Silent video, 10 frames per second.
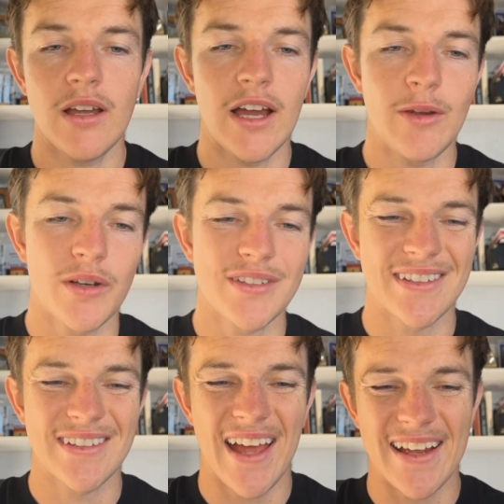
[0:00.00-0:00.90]
He
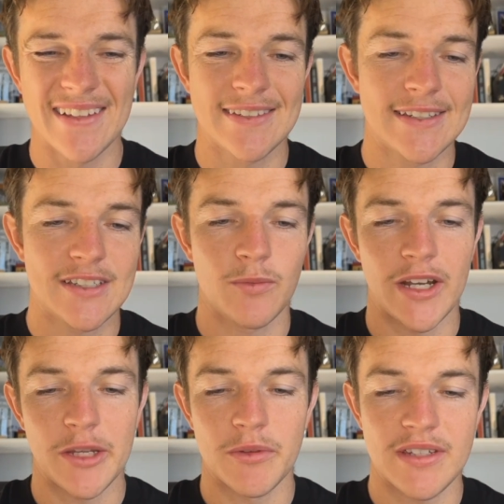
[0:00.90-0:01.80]
wasn't that consistent when
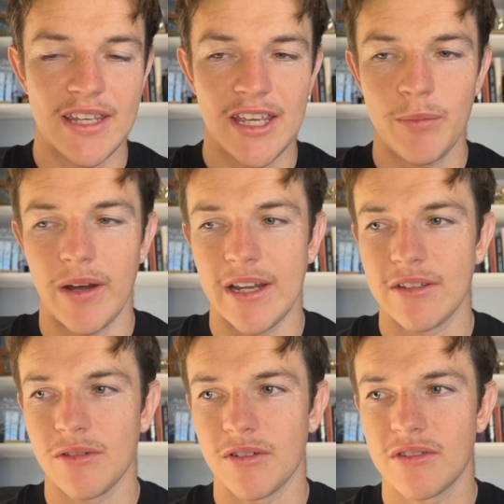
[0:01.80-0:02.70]
he was here, but
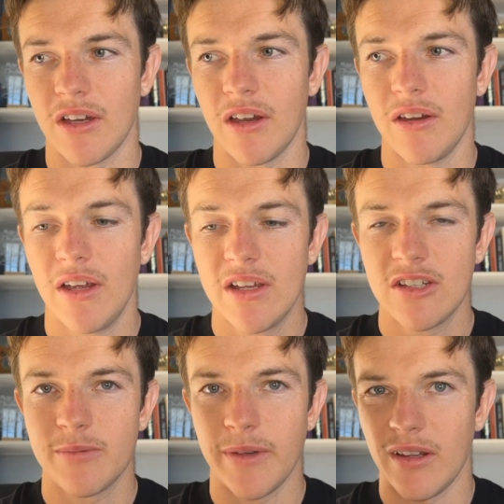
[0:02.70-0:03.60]
he's also
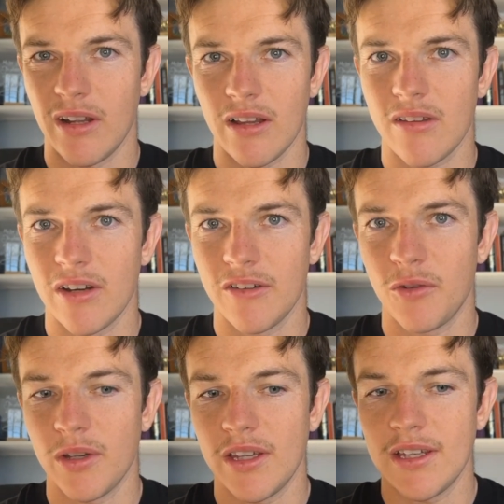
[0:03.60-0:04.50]
spent like 3 or
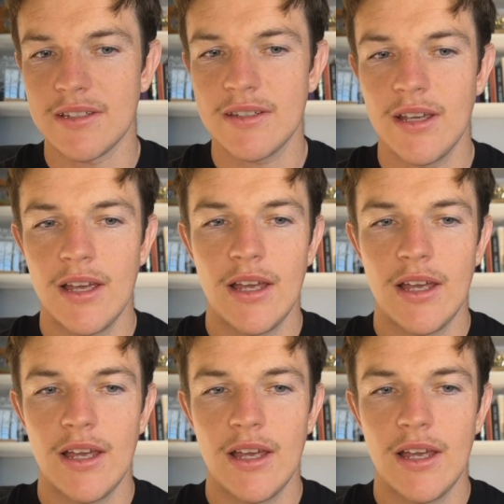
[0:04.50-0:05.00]
4 years